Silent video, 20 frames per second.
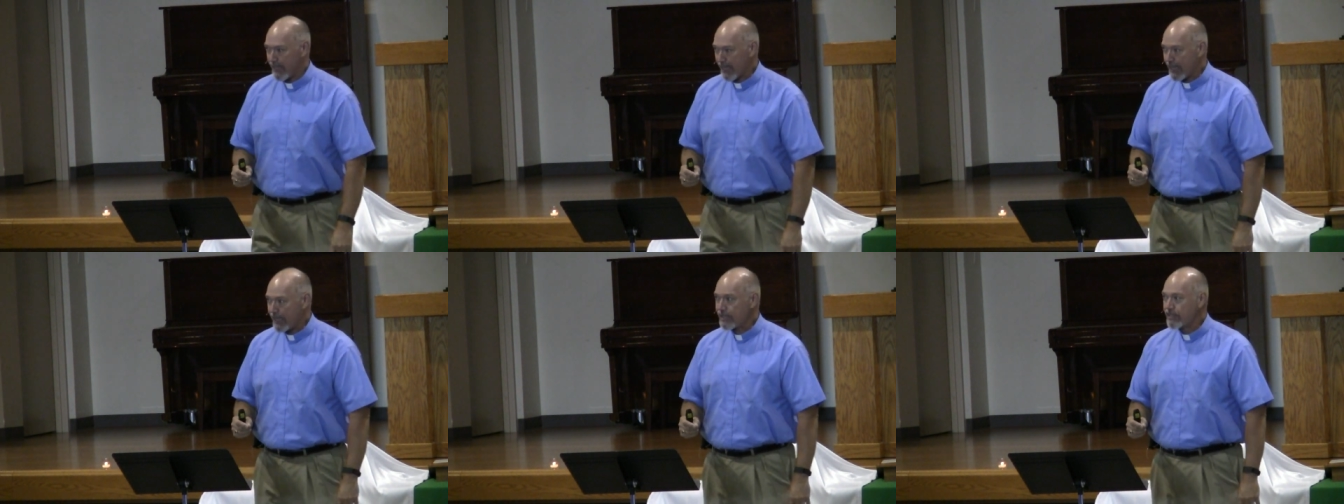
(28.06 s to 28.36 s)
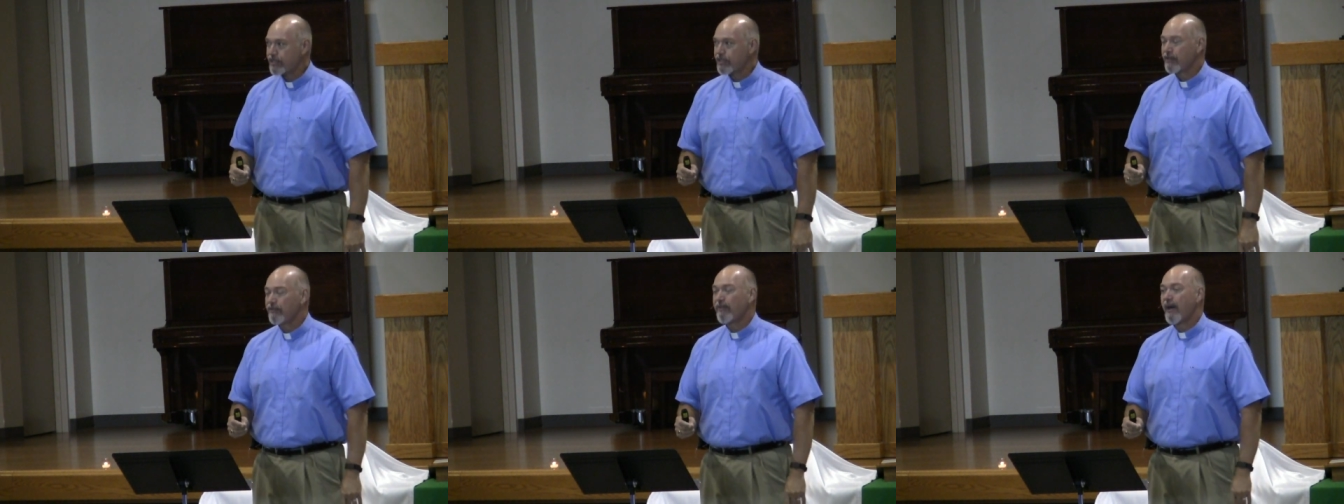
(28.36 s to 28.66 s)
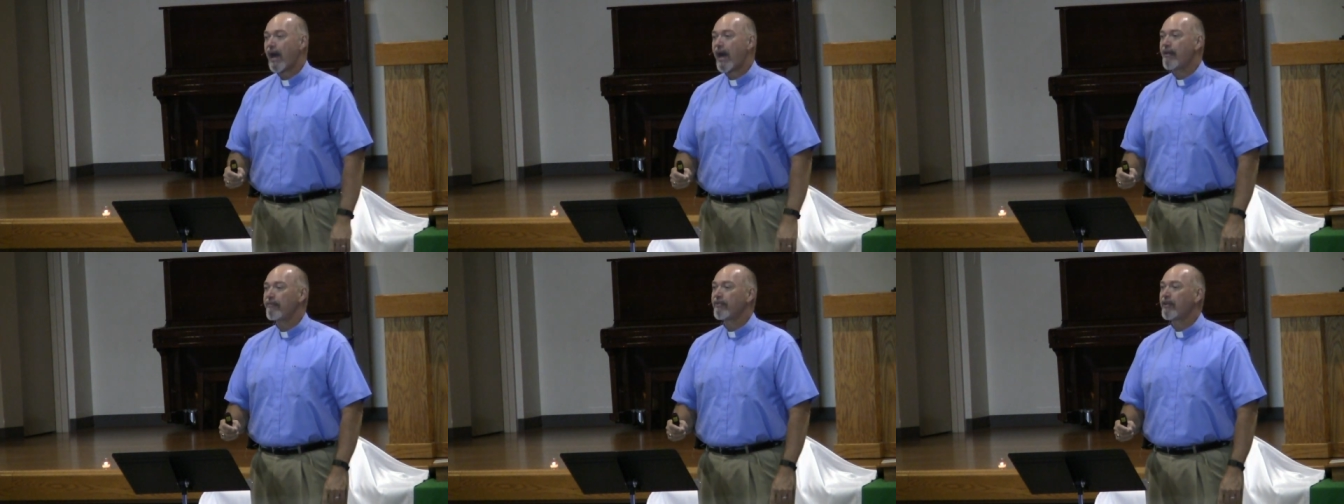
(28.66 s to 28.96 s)
he
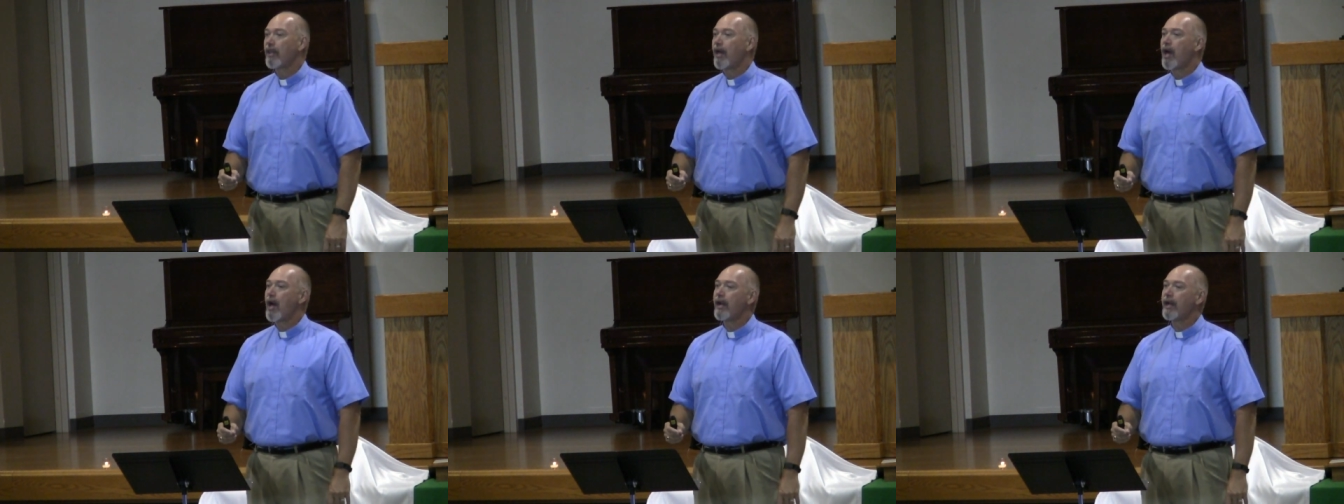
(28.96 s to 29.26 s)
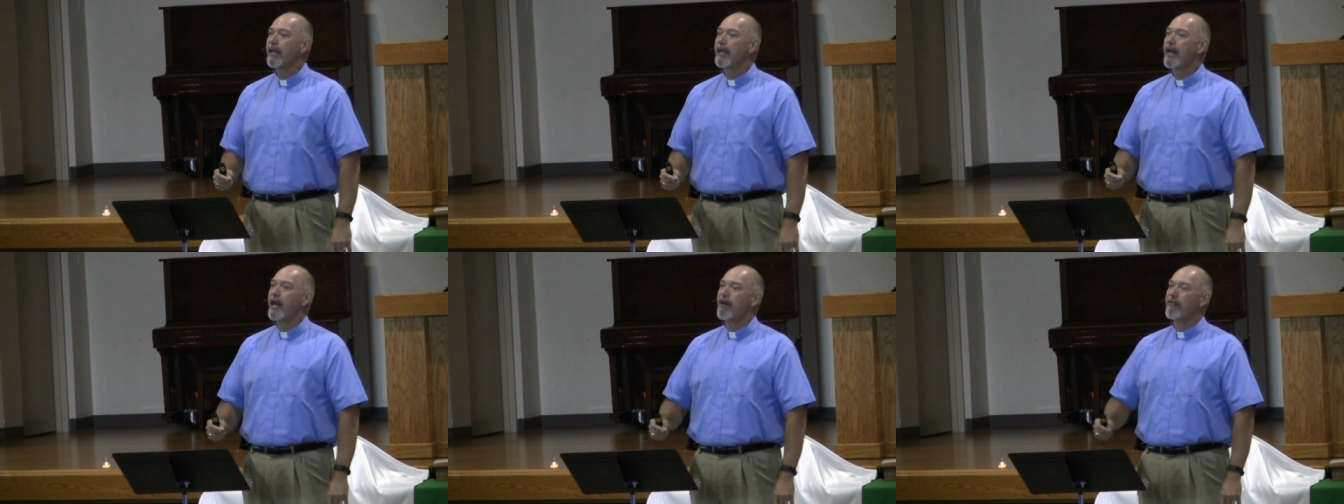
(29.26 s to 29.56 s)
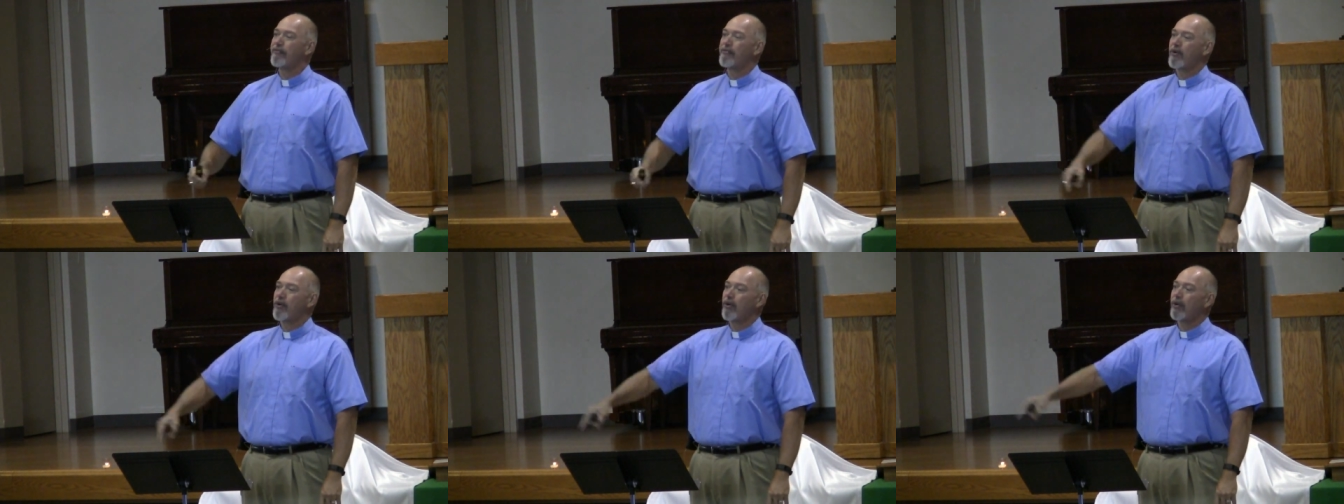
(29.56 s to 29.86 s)
survive long
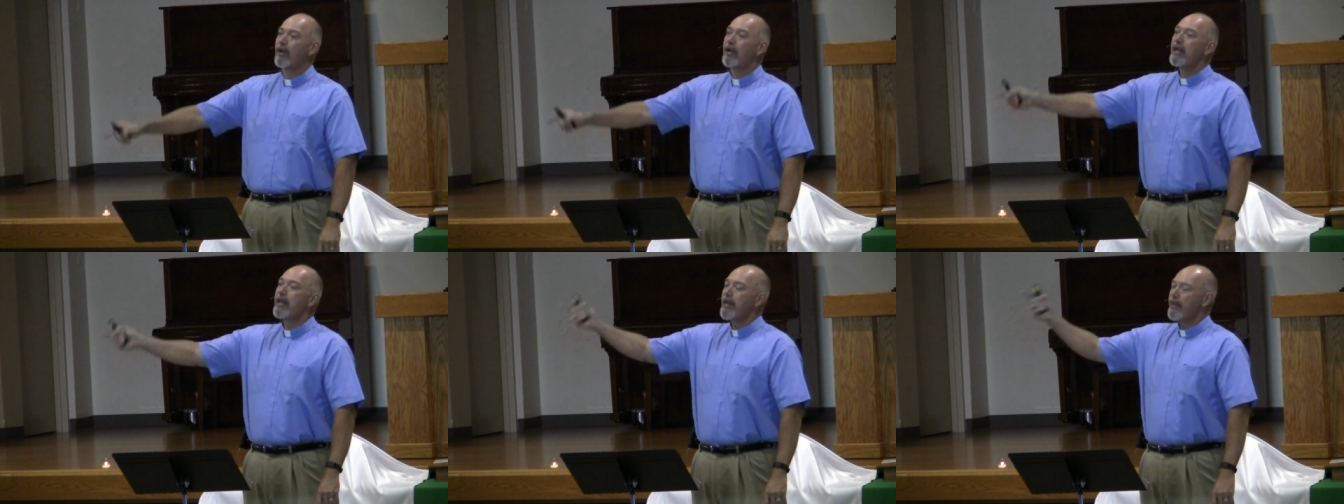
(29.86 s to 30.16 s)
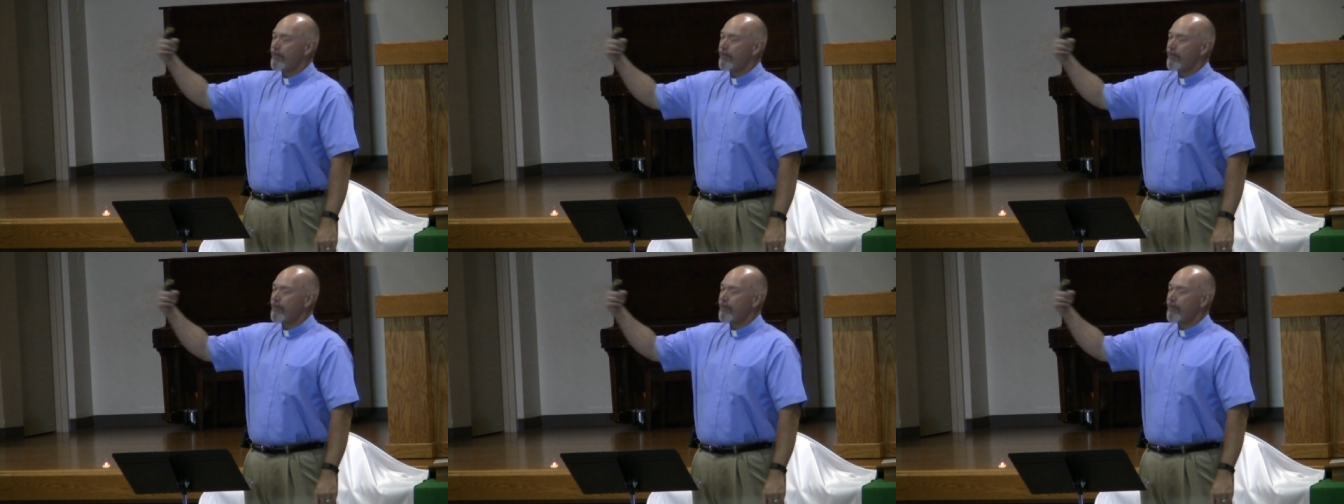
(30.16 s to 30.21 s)
enough for